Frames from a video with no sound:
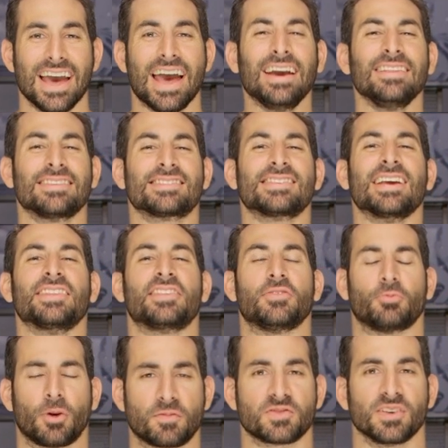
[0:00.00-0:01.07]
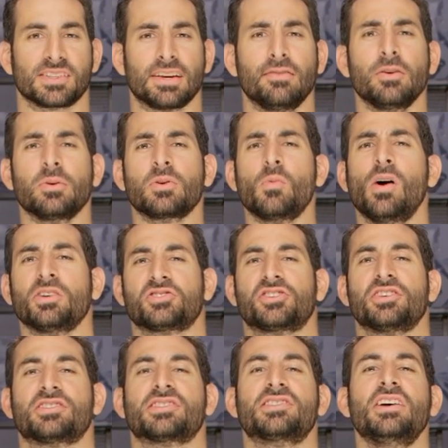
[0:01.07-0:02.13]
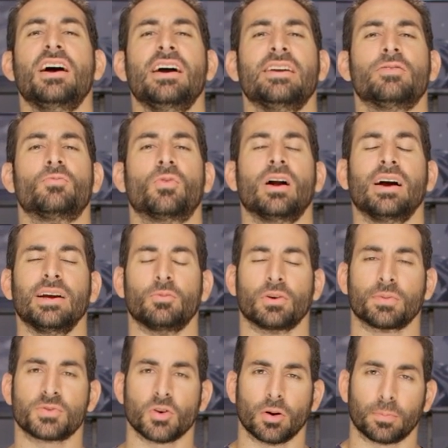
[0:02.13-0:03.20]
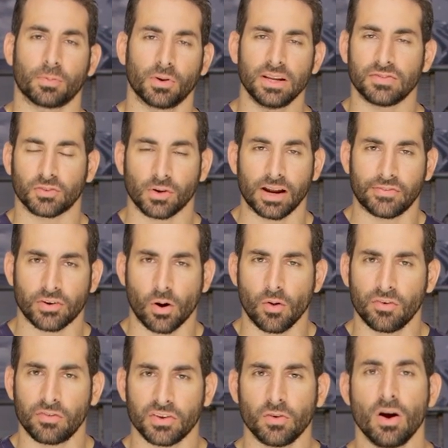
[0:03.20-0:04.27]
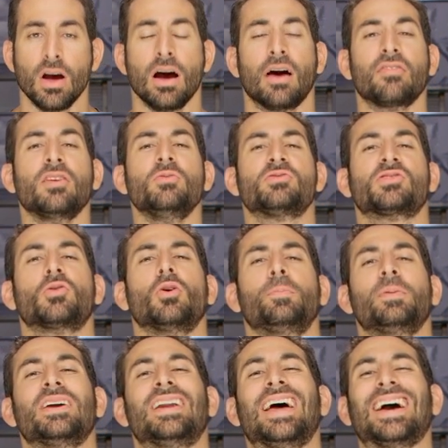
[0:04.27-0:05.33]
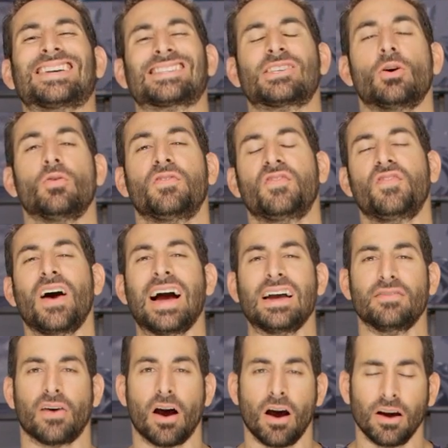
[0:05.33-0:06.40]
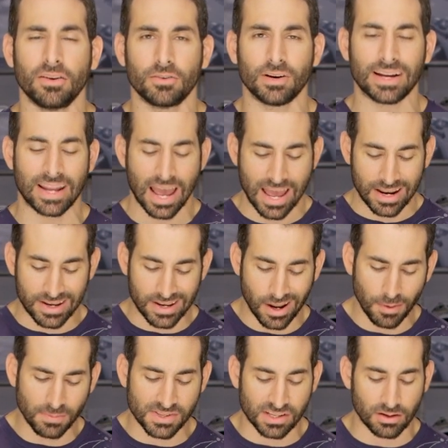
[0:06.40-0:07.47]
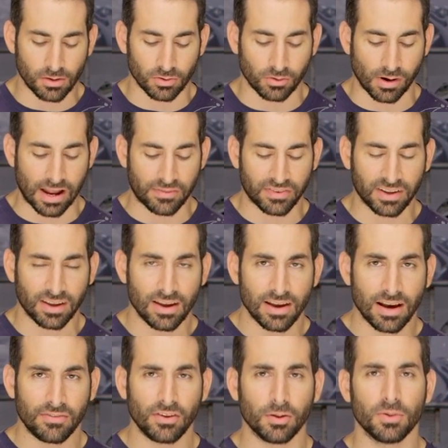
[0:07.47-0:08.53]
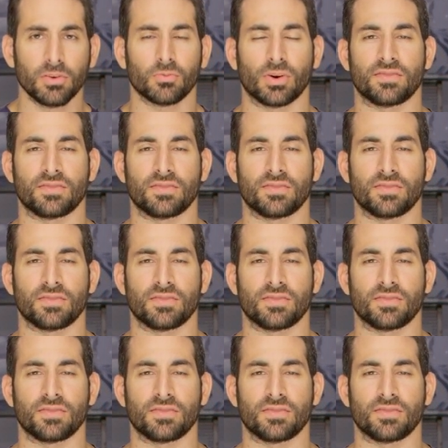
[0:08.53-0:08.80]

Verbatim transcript: Hey, this is Anthony from RevZilla. Let's see if you can watch Decide and Ride. Welcome to our brief graphical overview of the new Scorpion EXO 500 numbskull graphic, available at